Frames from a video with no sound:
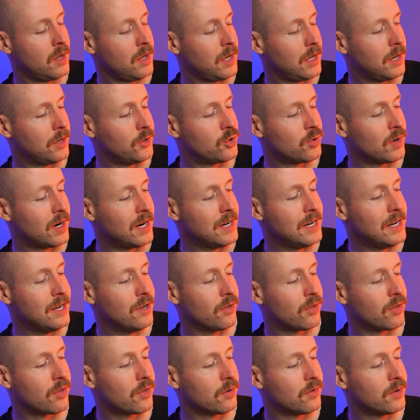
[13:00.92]
and try and
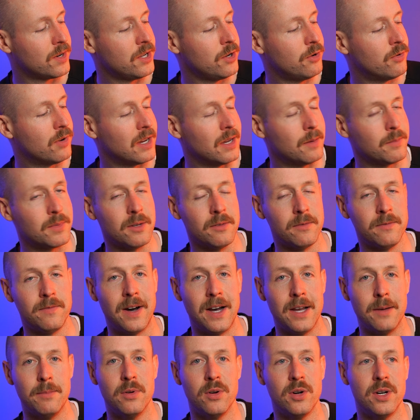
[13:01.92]
hit 30 grams of
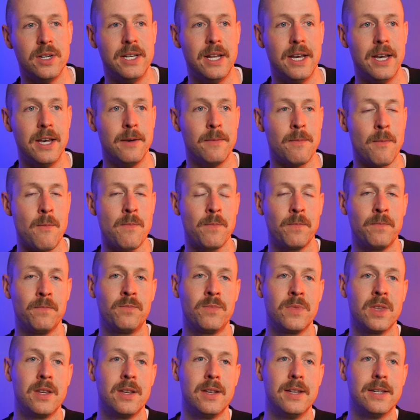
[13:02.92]
fiber a day.
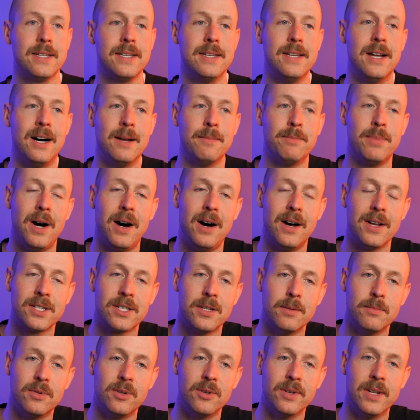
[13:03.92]
It's not
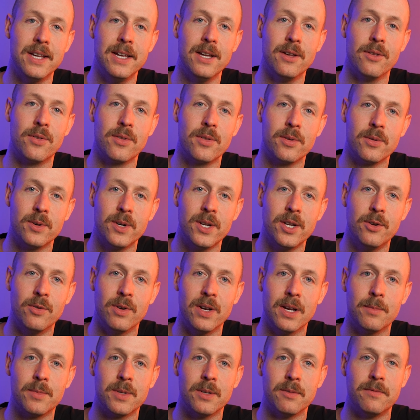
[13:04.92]
possible to hit 30
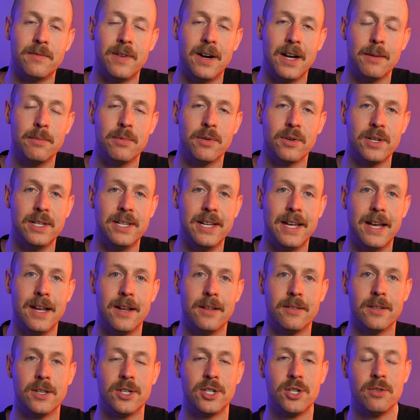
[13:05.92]
grams of fiber a day
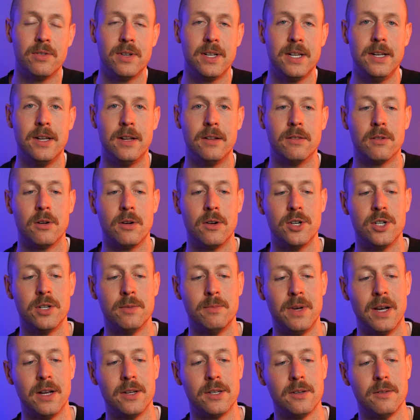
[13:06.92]
unless you're eating large
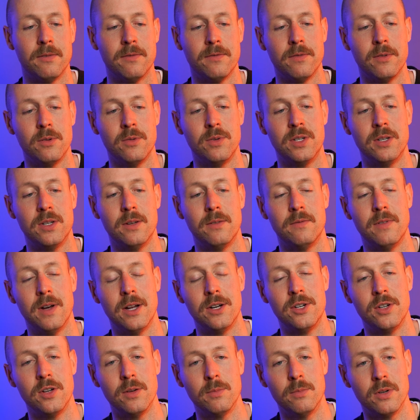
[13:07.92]
amounts of fruits and
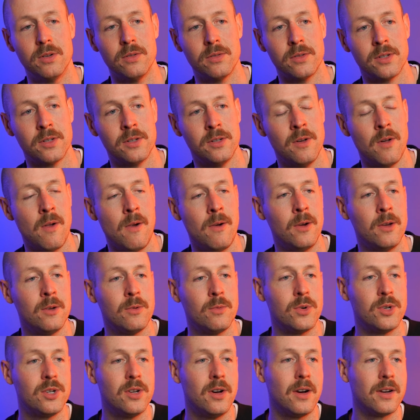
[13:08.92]
vegetables.
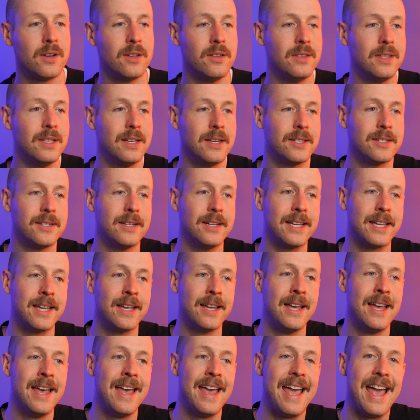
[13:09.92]
We're talking things like
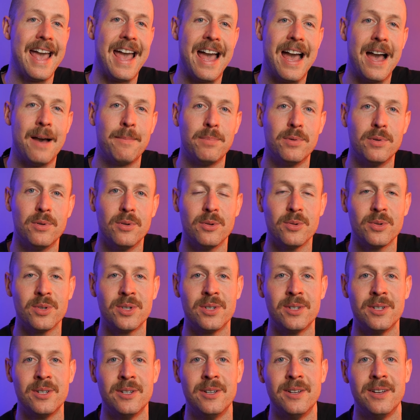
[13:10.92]

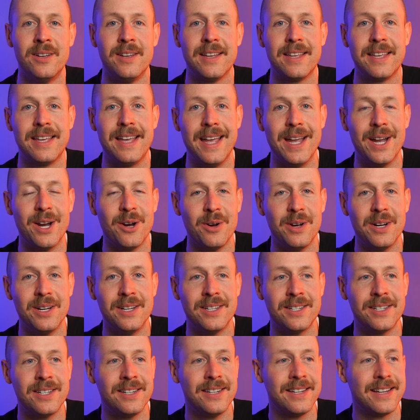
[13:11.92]
apples,
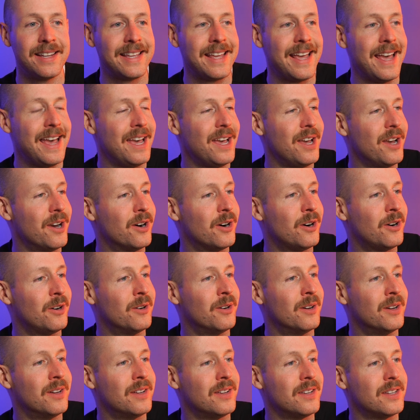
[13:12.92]
carrots,
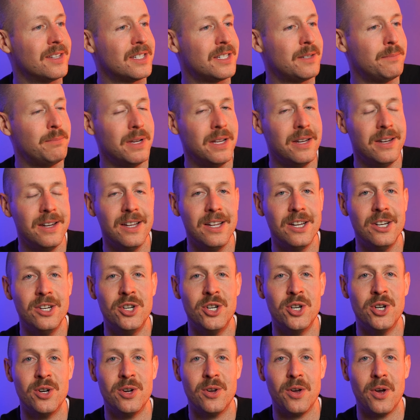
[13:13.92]
kale,
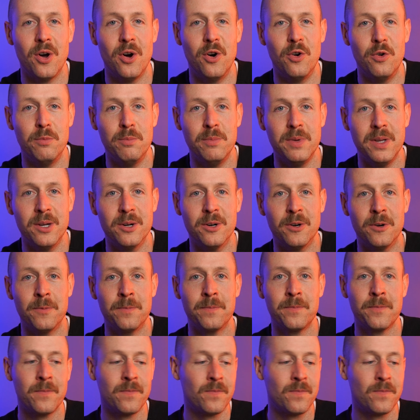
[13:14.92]
spinach, oatmeal,